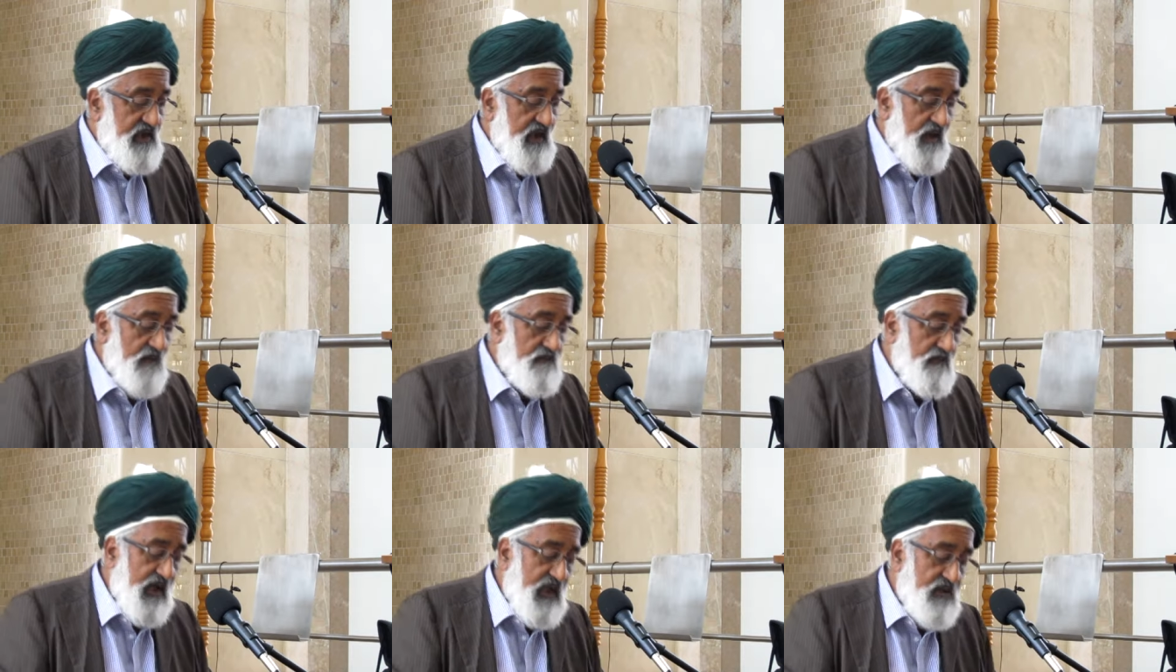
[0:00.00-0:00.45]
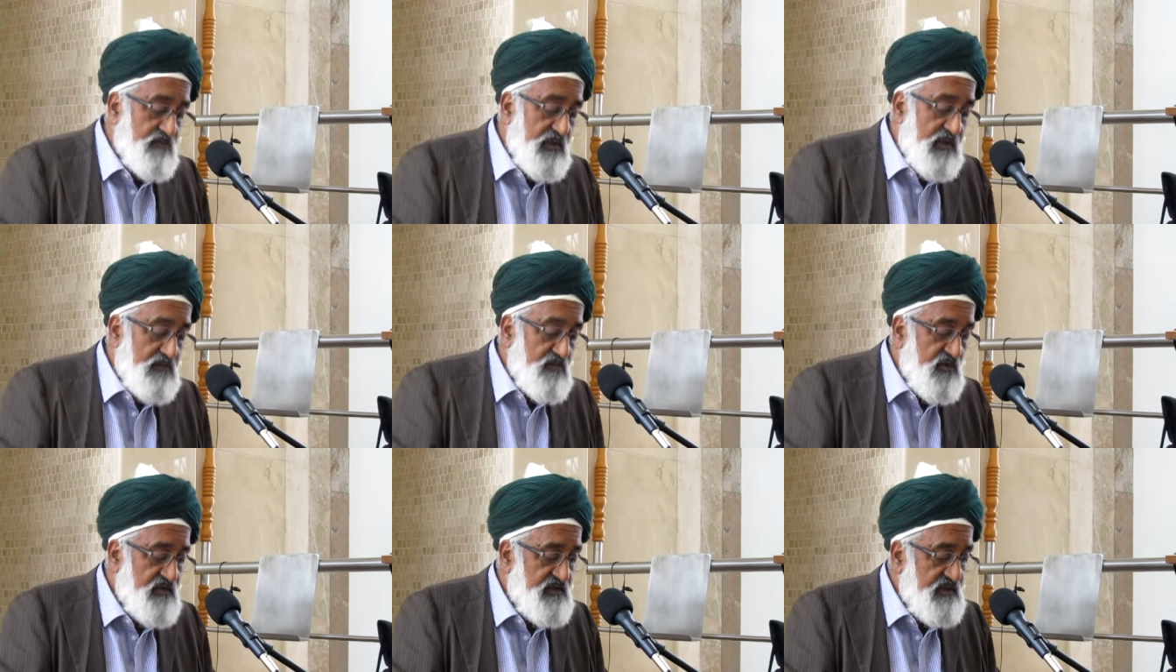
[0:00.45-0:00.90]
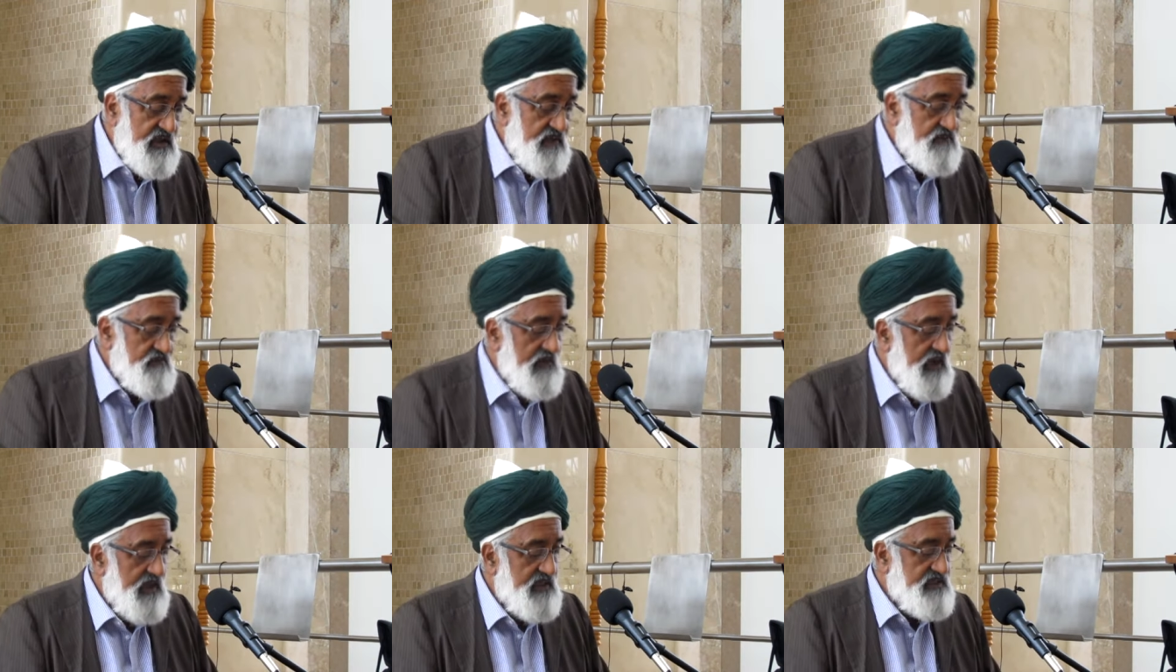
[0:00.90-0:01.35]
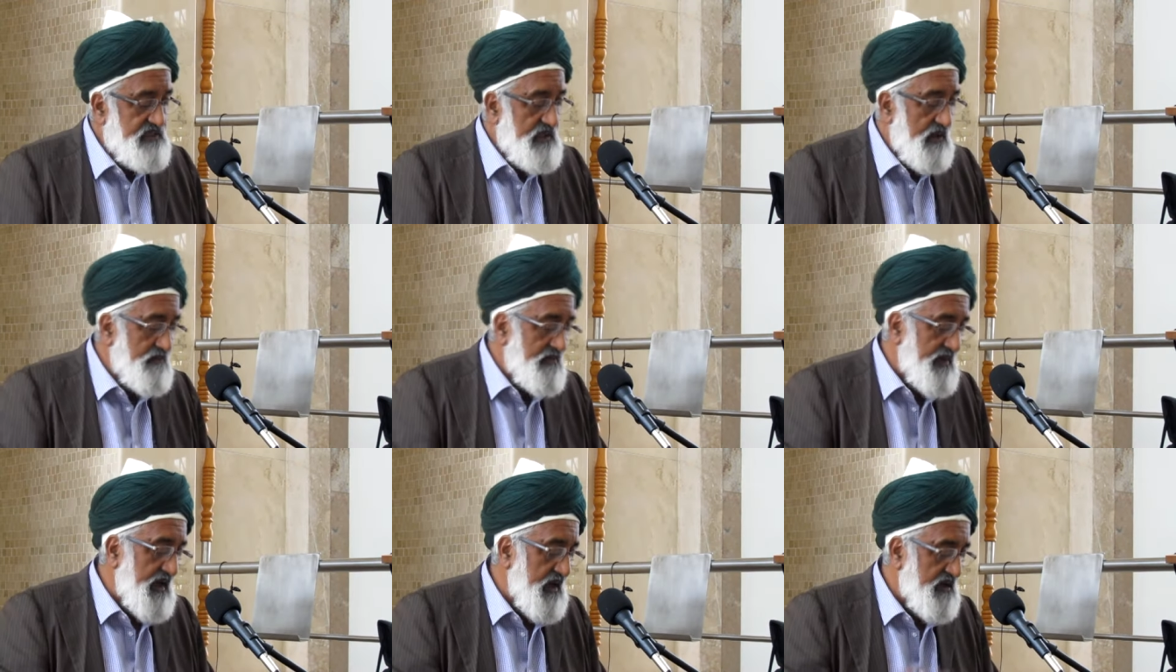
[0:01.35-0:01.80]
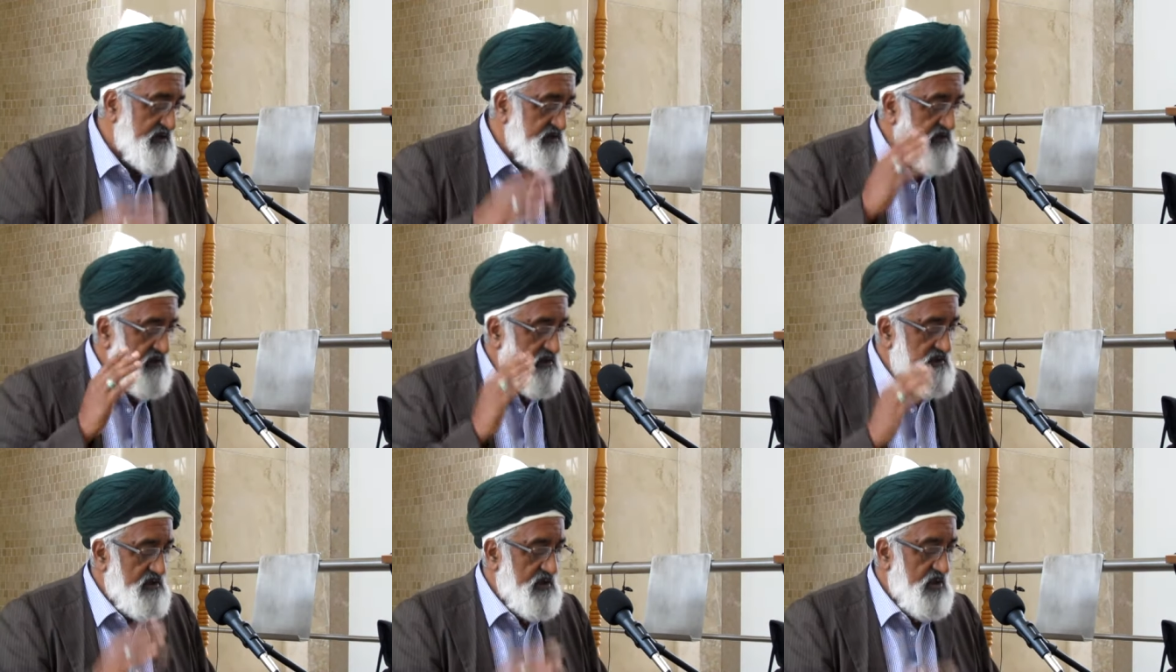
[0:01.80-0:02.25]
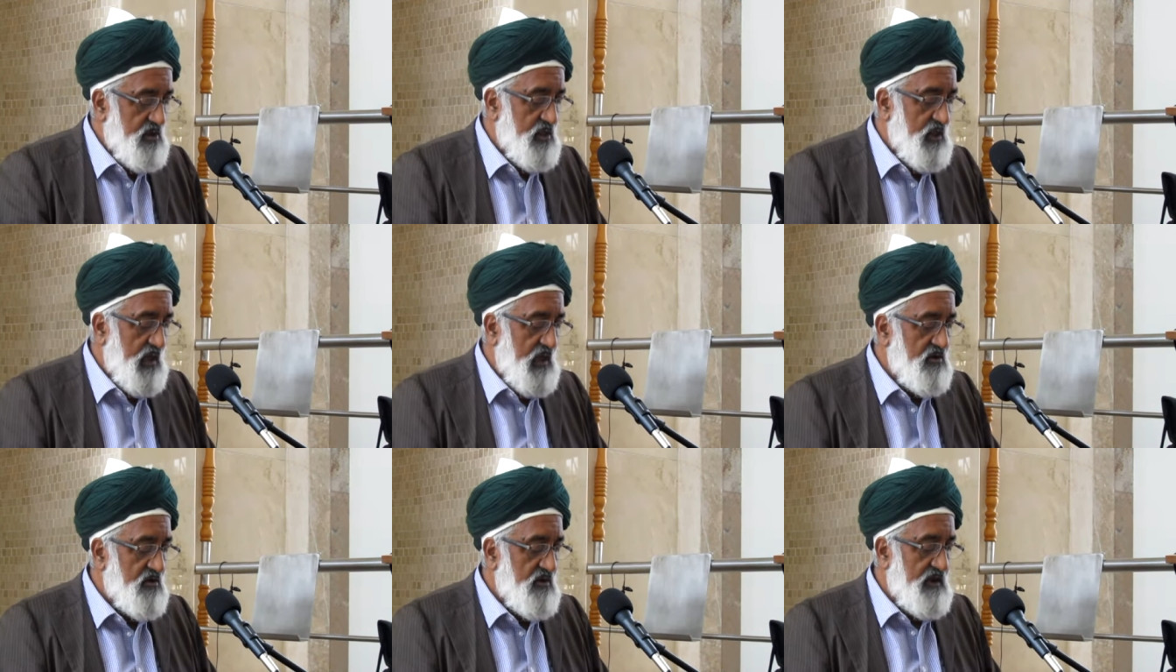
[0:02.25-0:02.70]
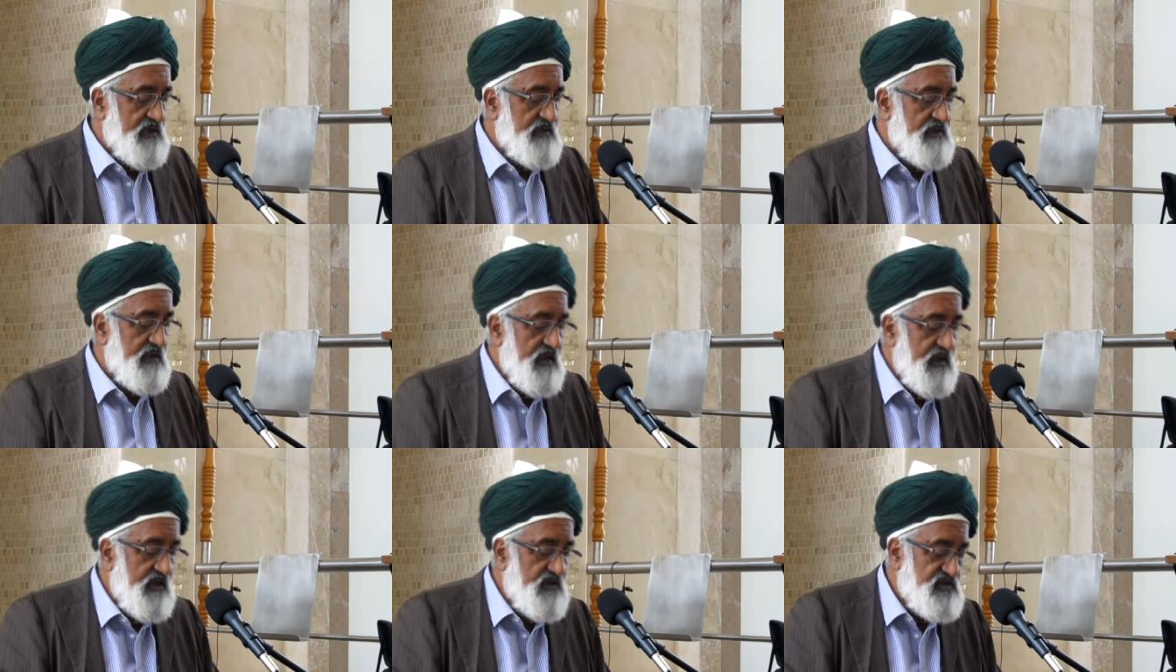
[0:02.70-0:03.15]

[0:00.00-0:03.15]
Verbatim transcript: Hamad bin Muslim al-Dabbas radiallahu an,